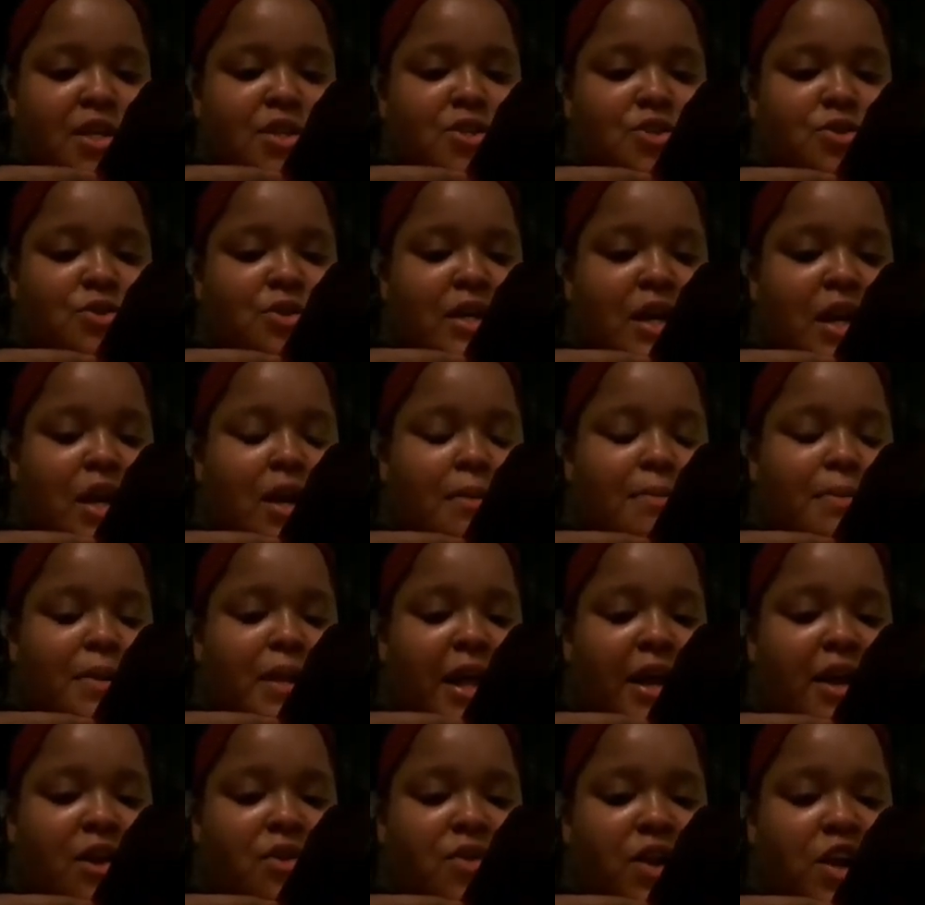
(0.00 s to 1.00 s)
Do not
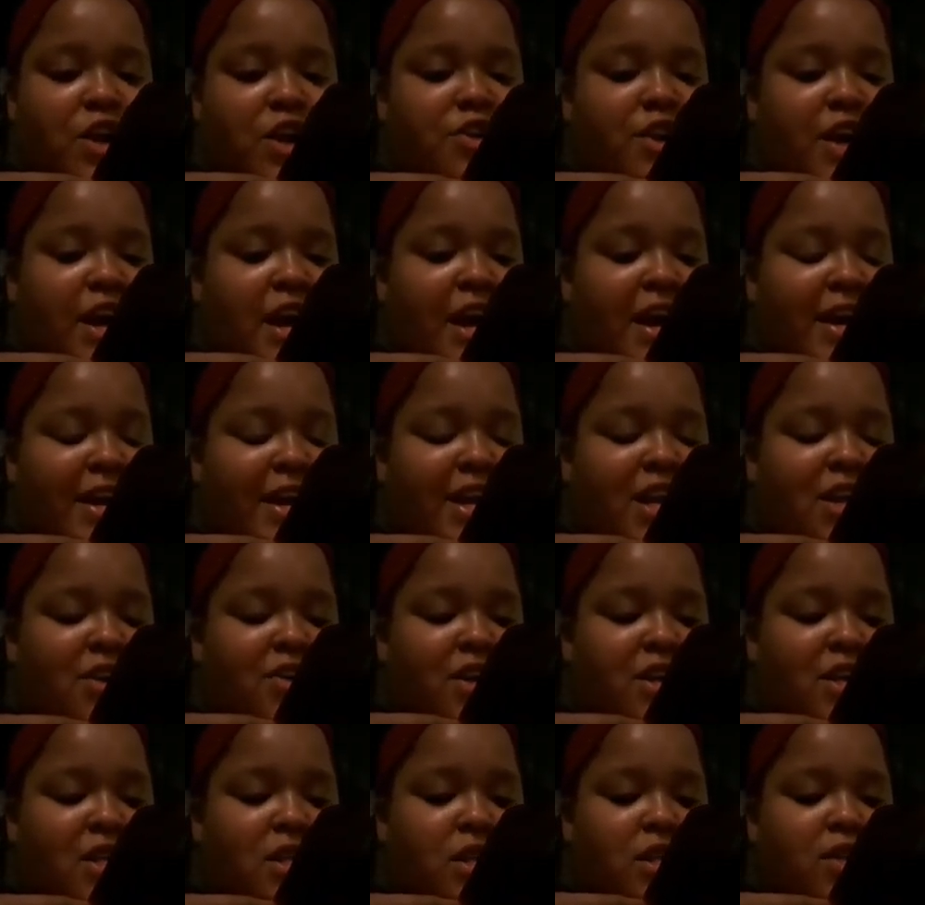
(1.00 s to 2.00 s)
apply around eye
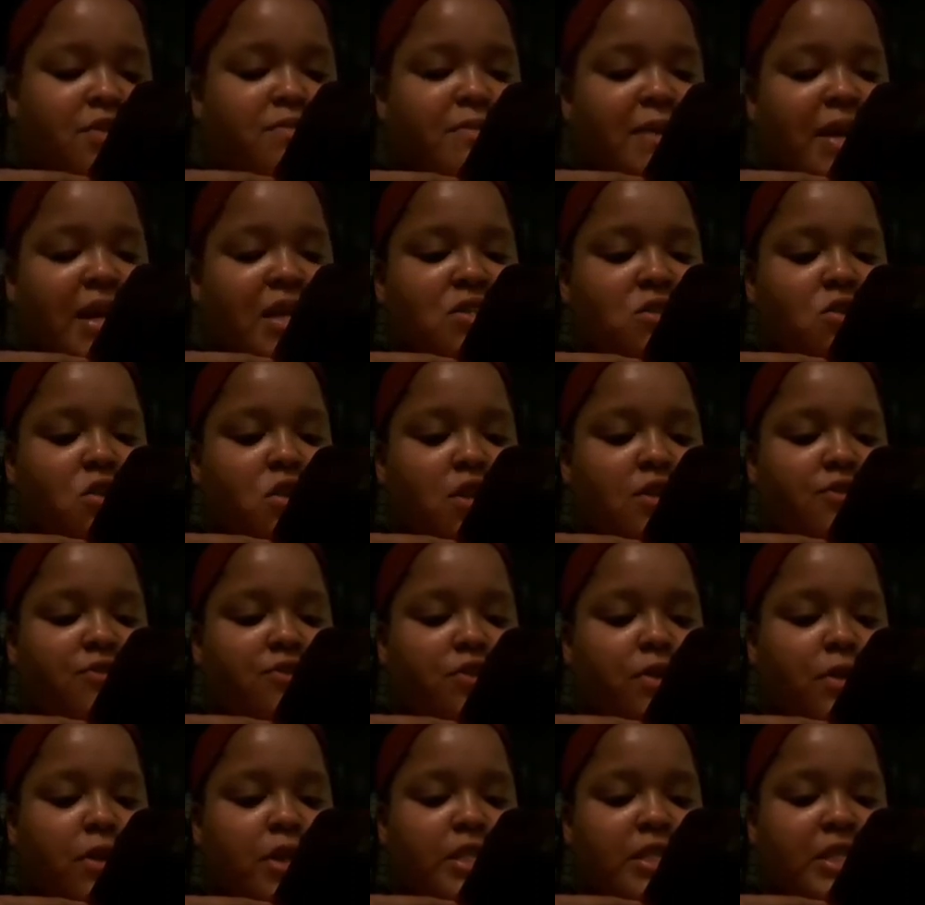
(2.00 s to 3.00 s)
area. Leave mask on
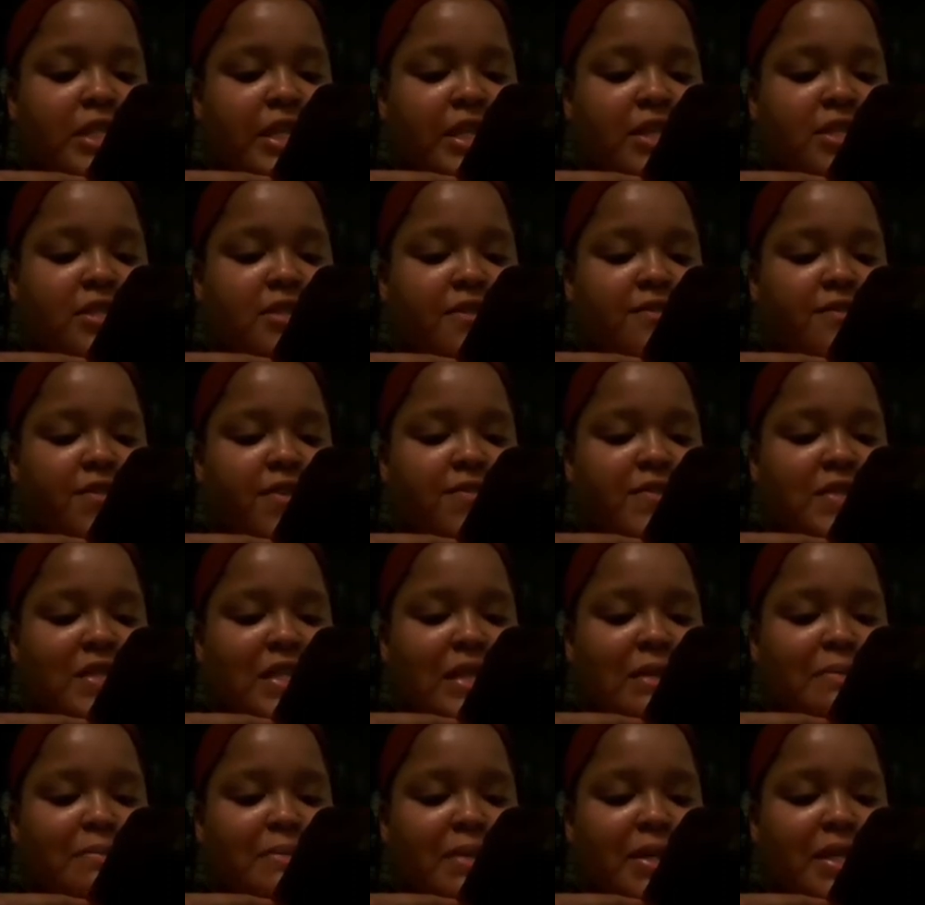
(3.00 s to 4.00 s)
for 10 to
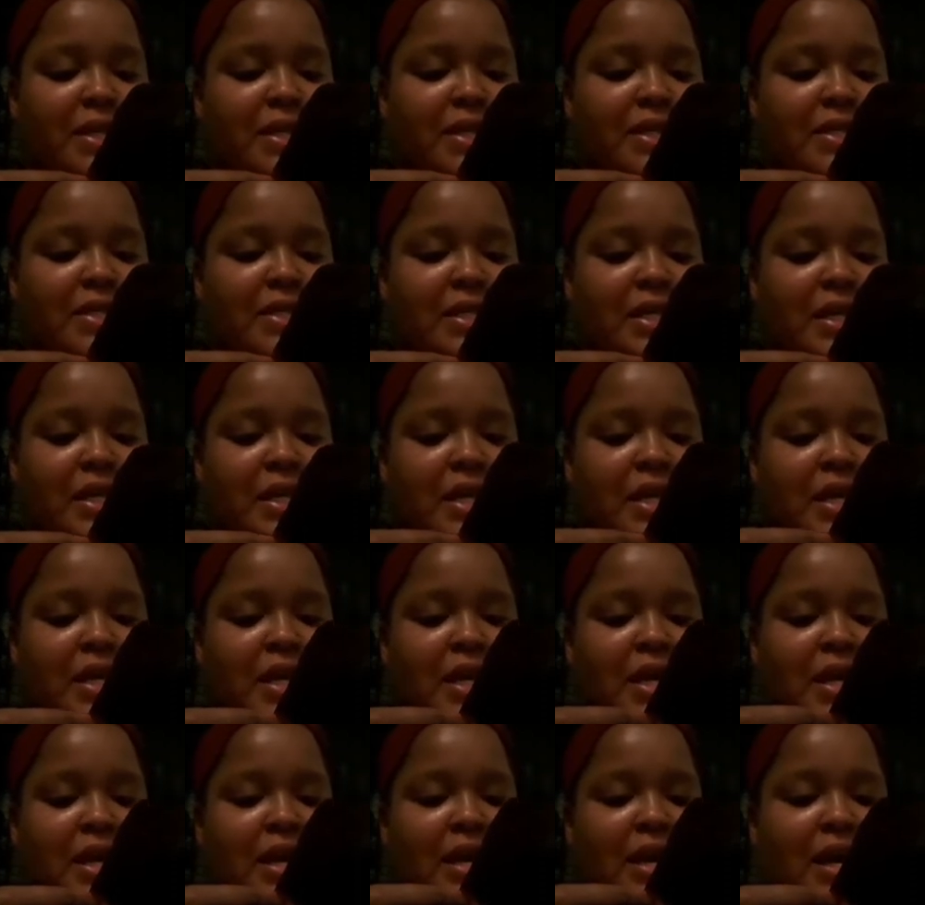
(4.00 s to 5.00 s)
15 minutes.
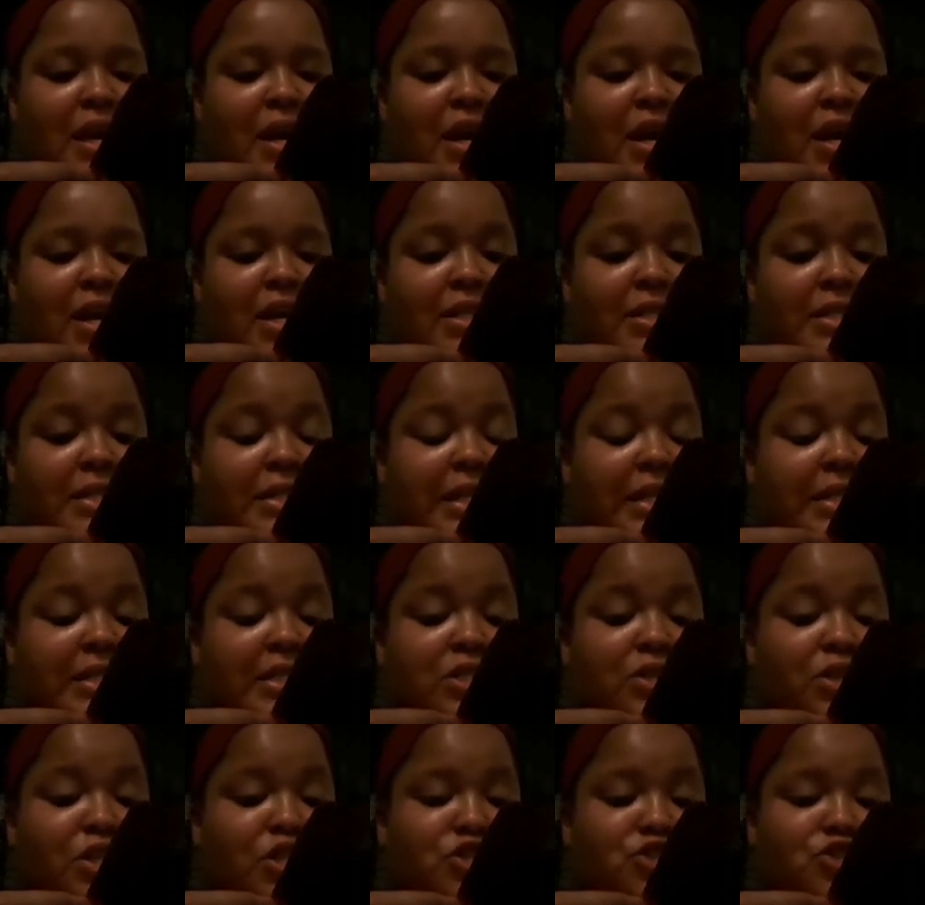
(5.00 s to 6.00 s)
It says
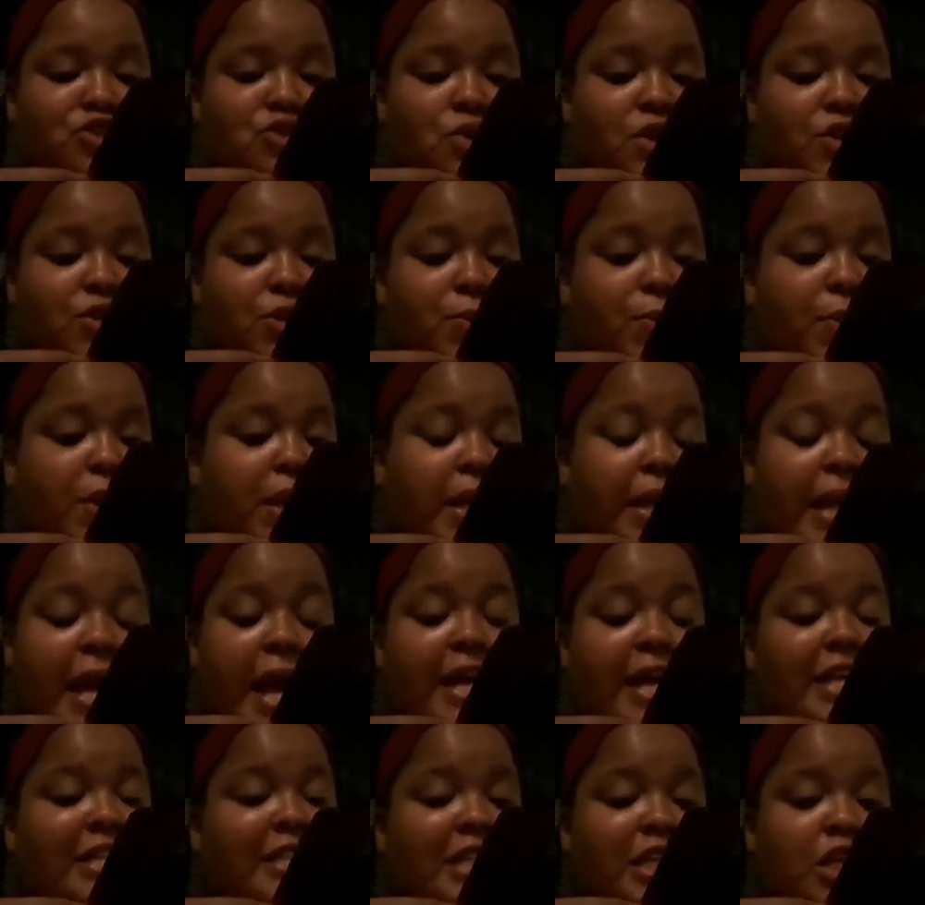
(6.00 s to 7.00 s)
to enjoy the
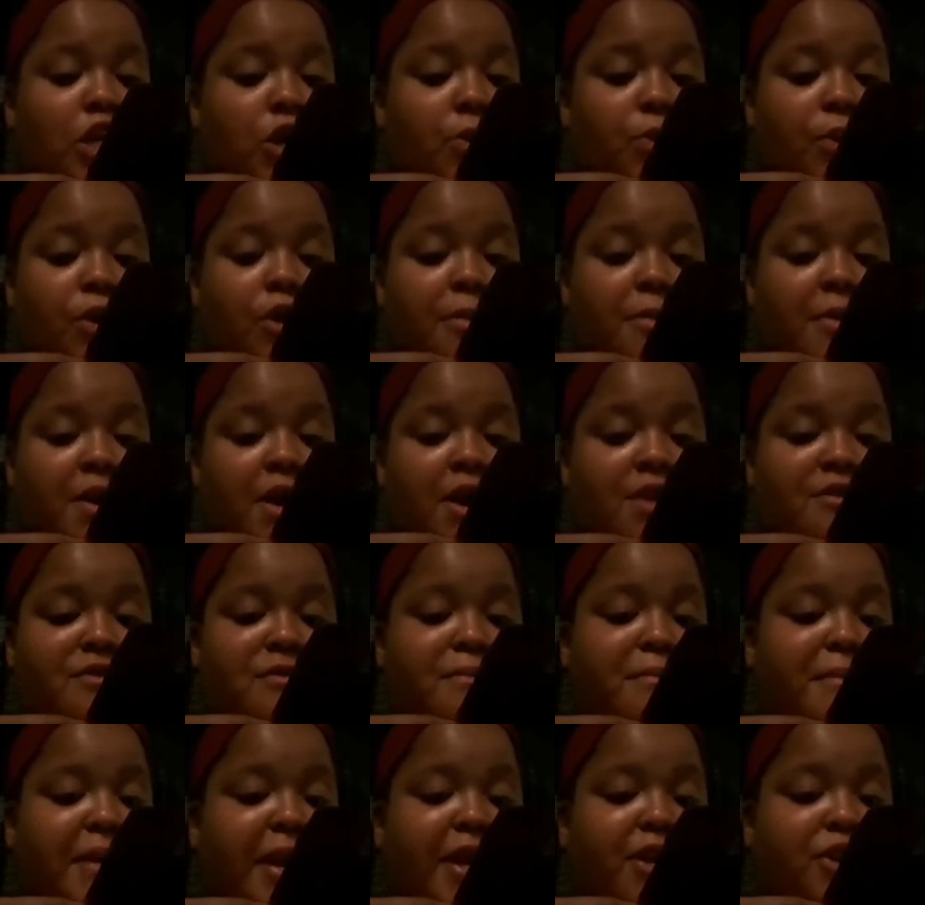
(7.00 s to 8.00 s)
relaxing aroma of
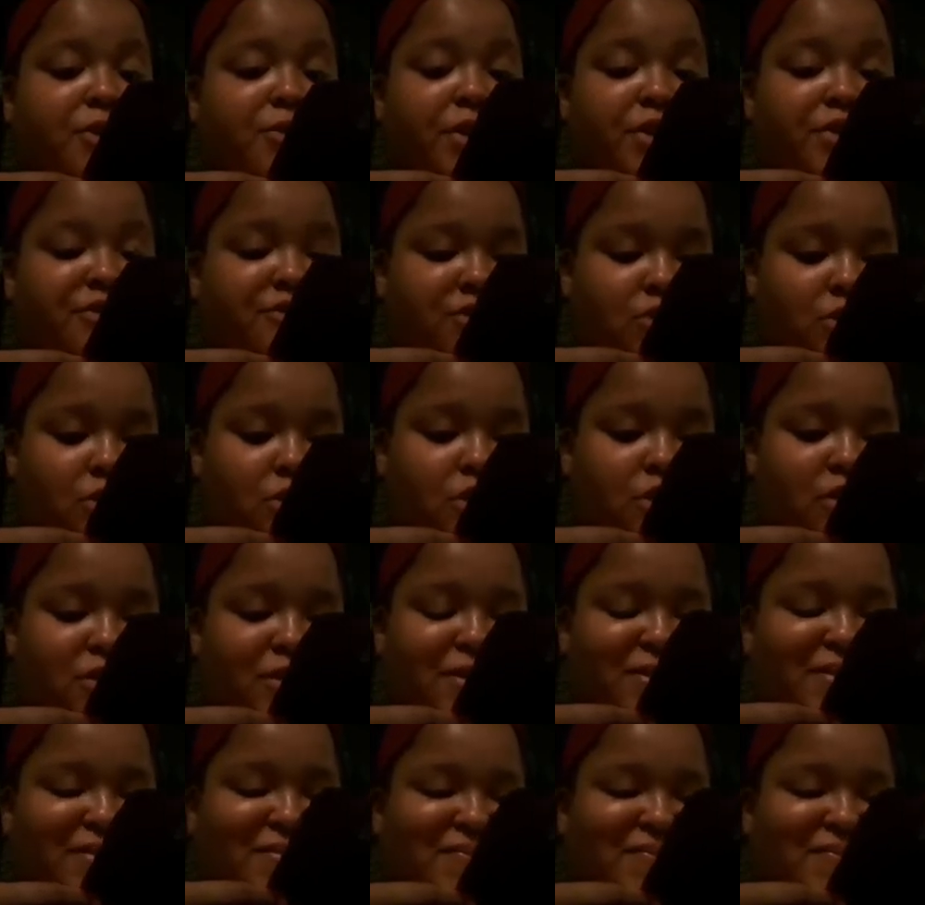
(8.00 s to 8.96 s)
mandarin floral.